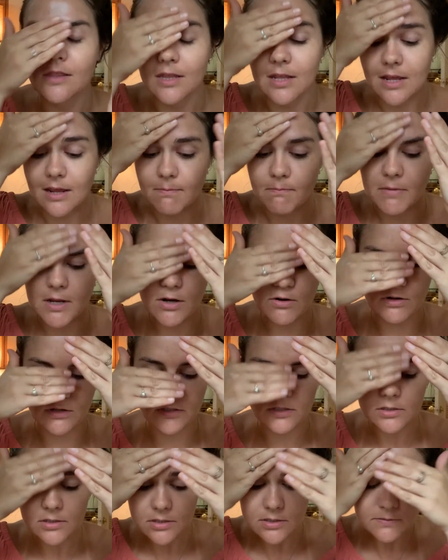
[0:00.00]
the
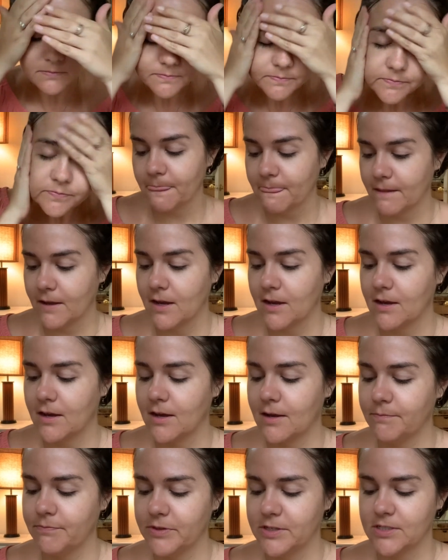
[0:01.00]
minerals.
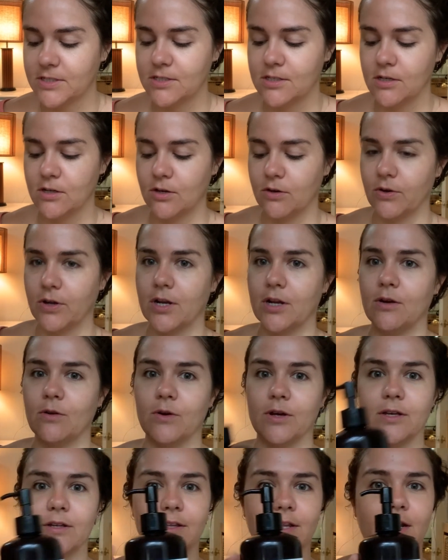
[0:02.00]
This is the coconut
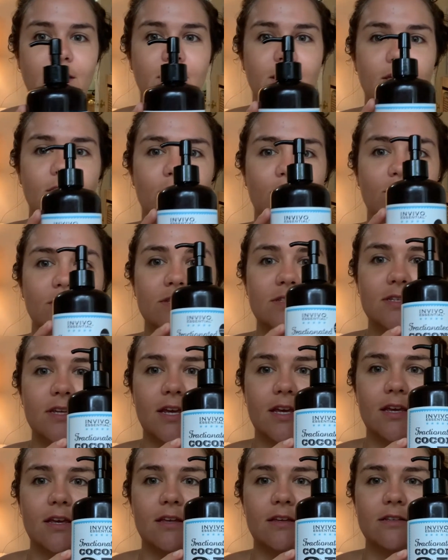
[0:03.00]
oil that I use.
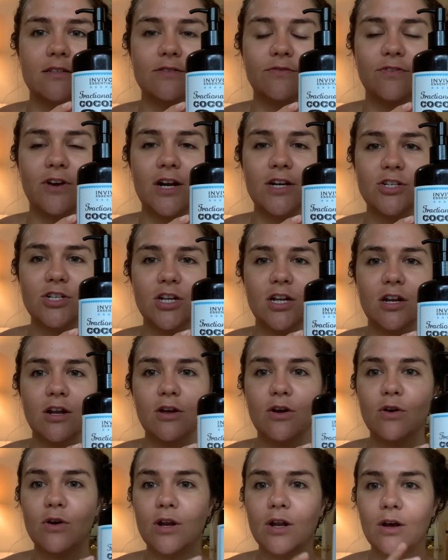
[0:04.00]
It is fractionated
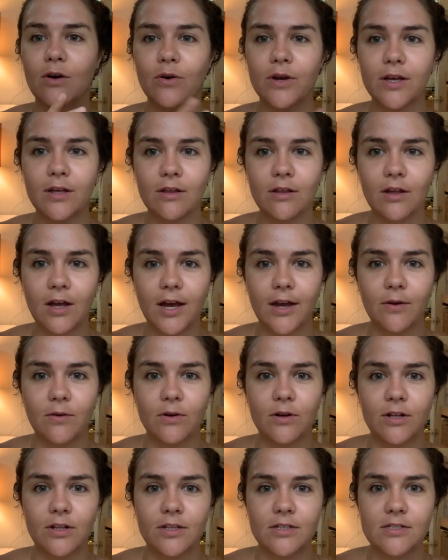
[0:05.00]
coconut oil. I
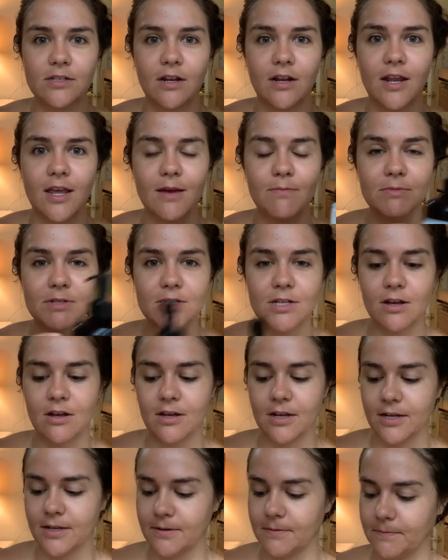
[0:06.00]
ordered this on
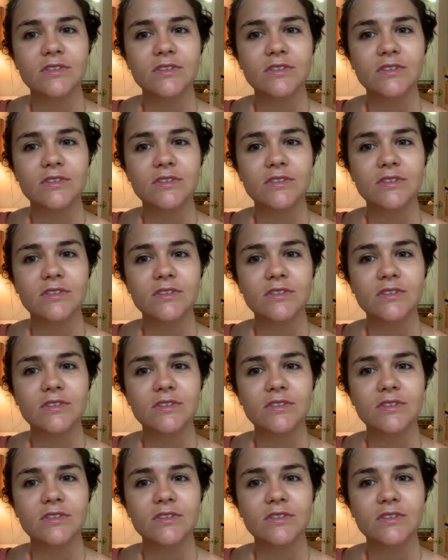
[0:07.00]
Amazon.